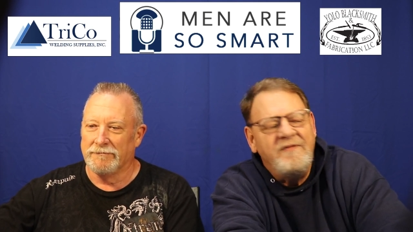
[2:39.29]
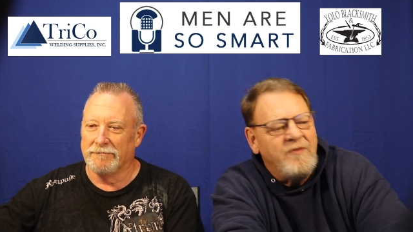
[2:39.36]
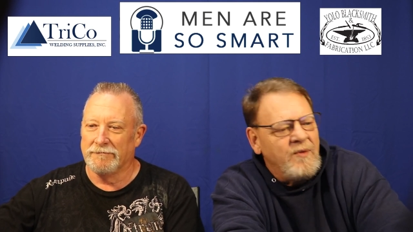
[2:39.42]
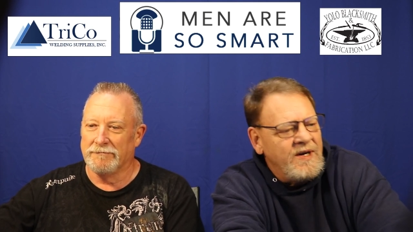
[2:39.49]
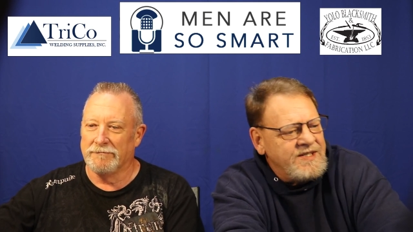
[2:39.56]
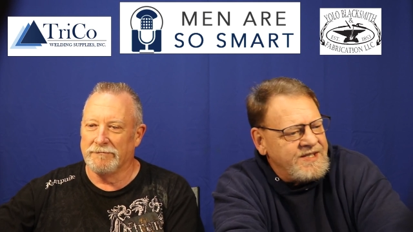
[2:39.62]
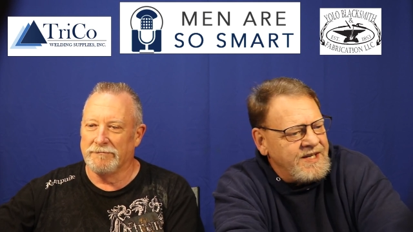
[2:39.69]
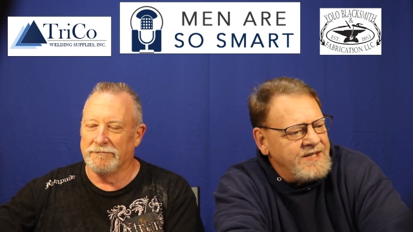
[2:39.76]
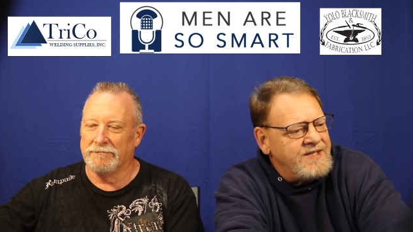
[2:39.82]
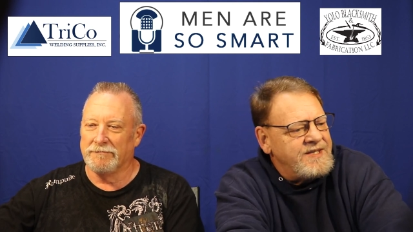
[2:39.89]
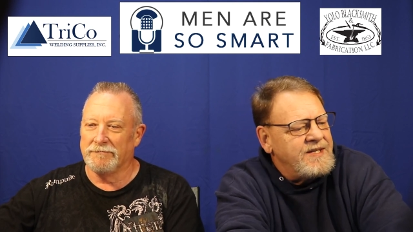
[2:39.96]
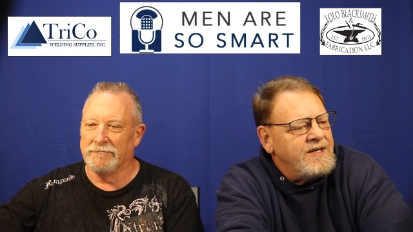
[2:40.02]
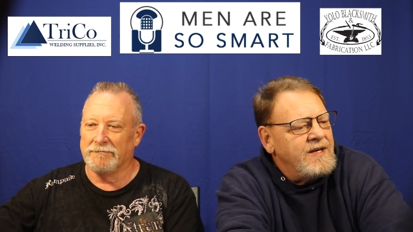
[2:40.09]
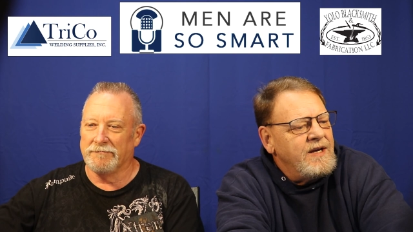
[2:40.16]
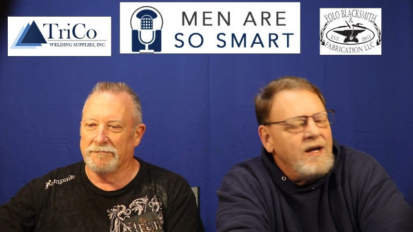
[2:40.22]
Speaker 1: For
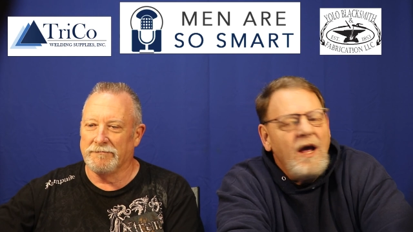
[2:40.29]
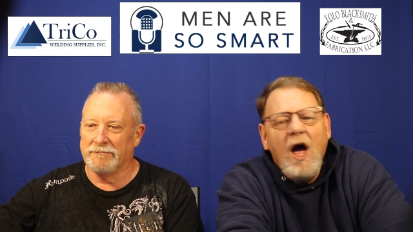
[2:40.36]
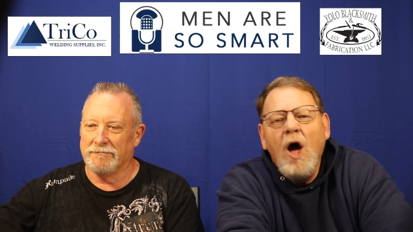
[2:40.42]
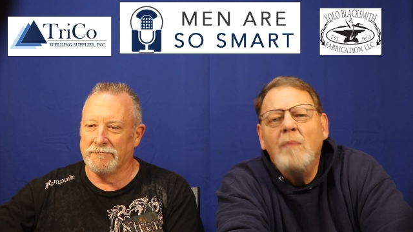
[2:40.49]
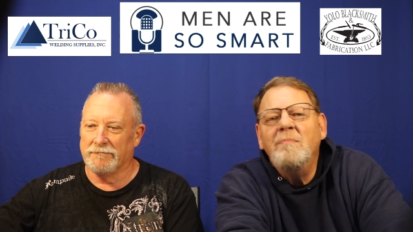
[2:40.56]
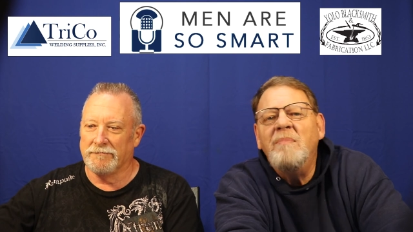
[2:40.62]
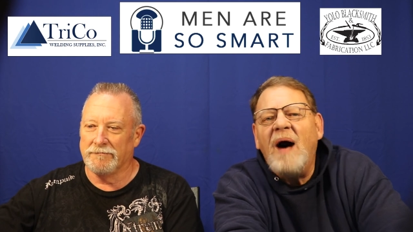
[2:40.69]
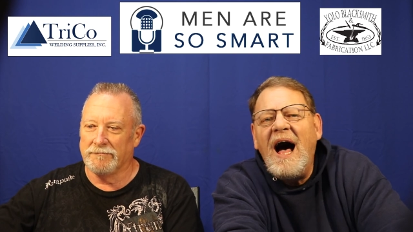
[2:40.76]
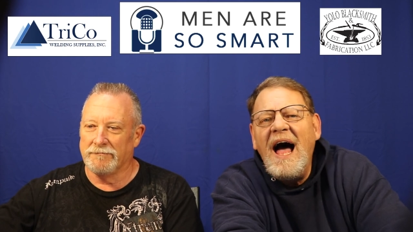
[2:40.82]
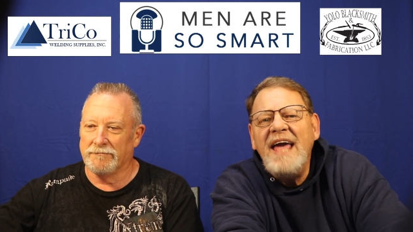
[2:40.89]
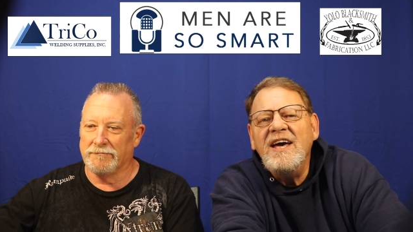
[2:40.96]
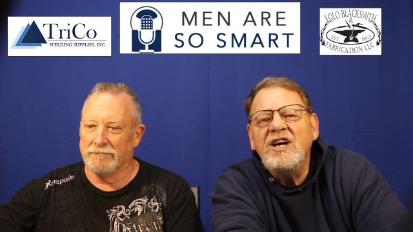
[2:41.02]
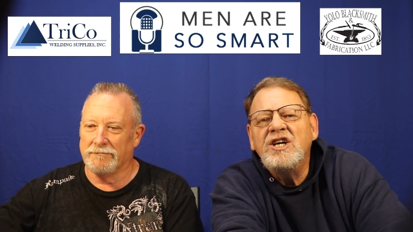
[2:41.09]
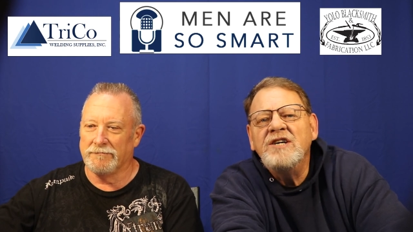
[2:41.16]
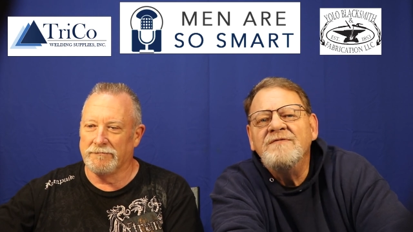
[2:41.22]
instance, buy
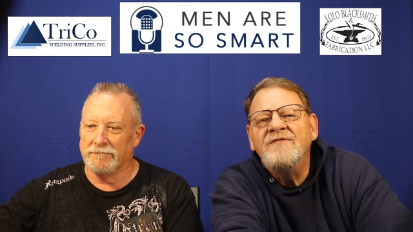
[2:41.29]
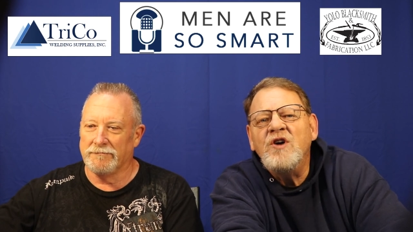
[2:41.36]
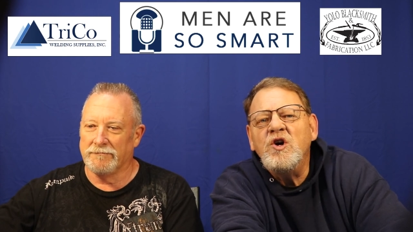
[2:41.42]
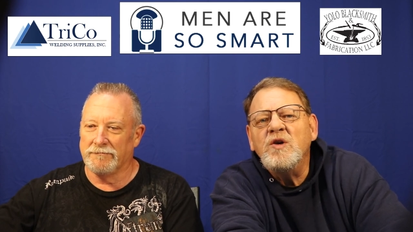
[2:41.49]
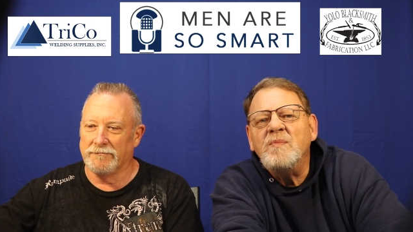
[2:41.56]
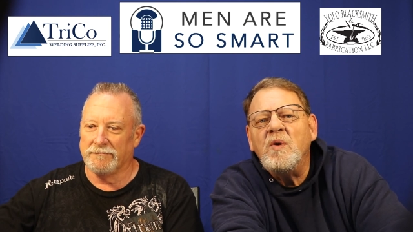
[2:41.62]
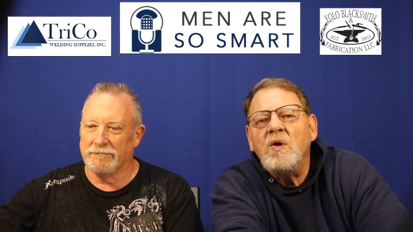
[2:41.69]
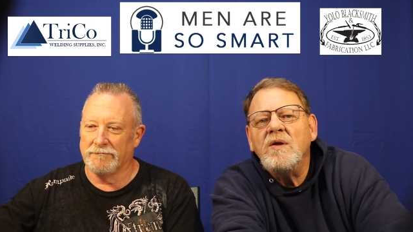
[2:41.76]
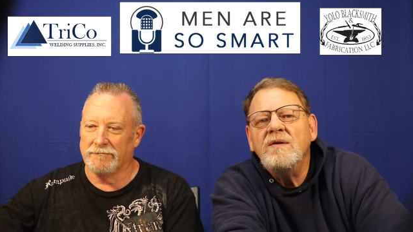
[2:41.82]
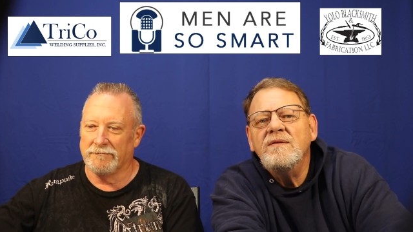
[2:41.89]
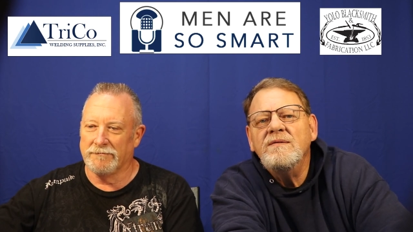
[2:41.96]
a convertible.